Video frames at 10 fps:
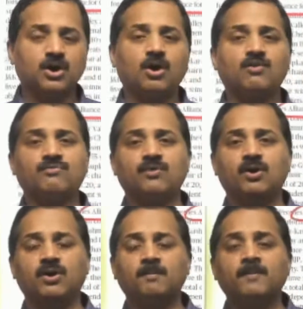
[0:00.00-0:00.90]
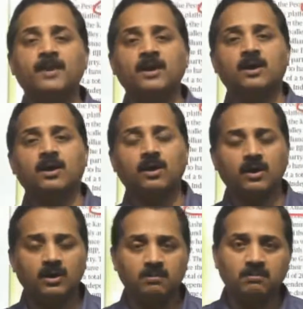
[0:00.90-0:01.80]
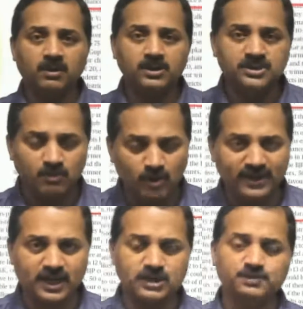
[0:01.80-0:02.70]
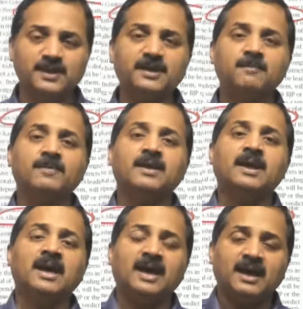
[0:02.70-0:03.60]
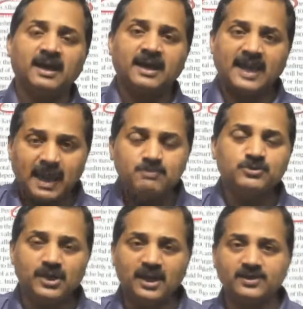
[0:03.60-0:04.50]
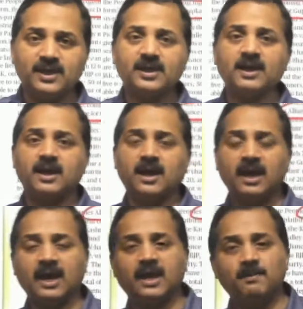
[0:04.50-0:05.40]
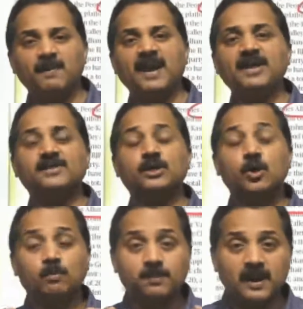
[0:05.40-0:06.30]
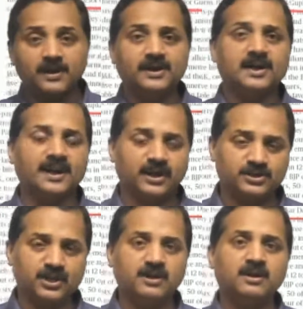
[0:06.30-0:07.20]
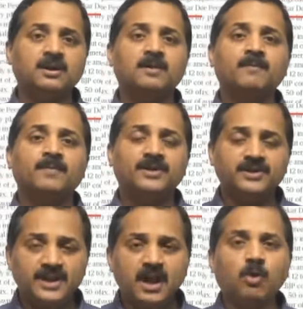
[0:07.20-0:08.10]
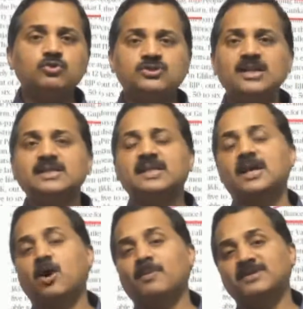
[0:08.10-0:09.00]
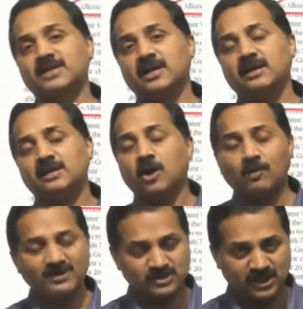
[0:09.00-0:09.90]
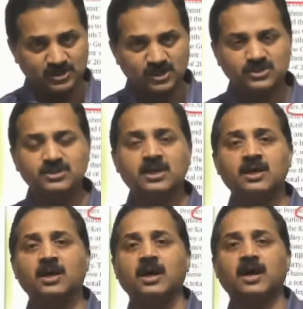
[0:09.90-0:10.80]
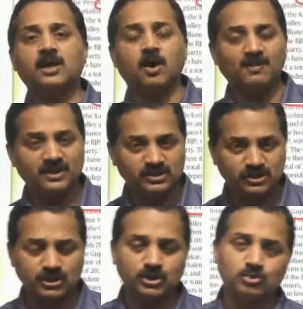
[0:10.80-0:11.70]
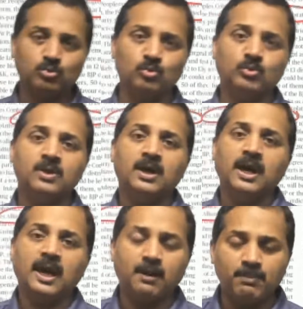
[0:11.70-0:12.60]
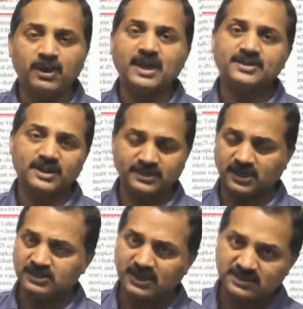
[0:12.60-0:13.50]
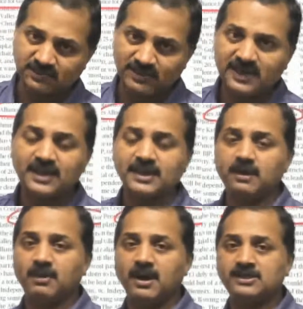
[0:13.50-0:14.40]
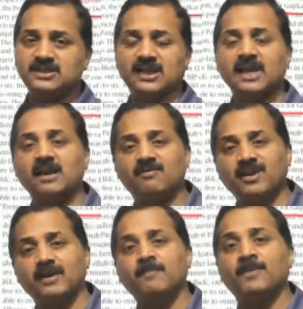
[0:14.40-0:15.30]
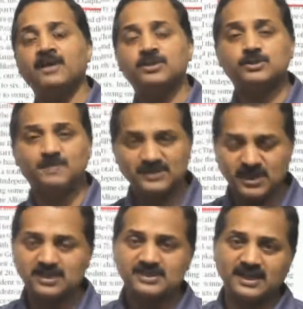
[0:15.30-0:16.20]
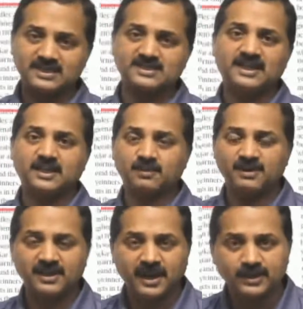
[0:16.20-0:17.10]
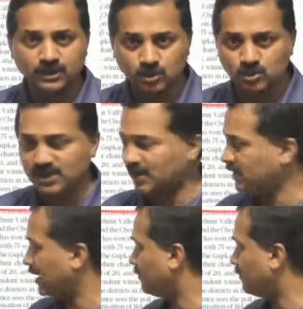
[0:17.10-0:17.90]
of Jammu and Kashmir came together and made the Gupkar declaration denouncing the government changes and government decision to abrogate Article 370 and thereby taking away the special status that had been granted to J&K.